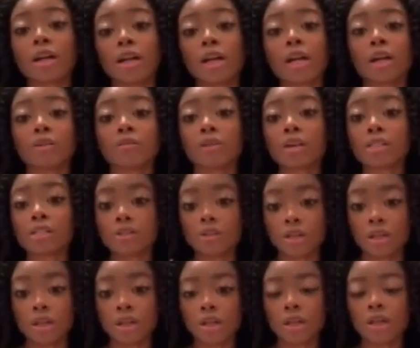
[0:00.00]
with
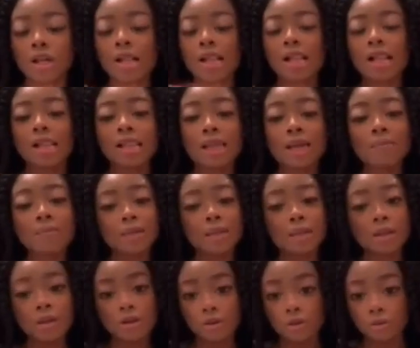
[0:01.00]
fufu.
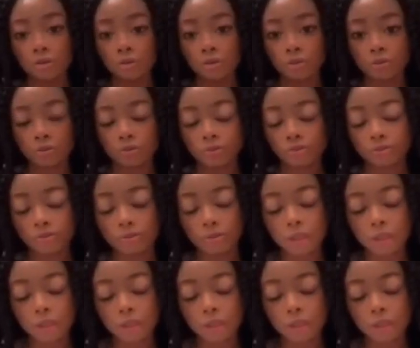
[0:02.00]
So if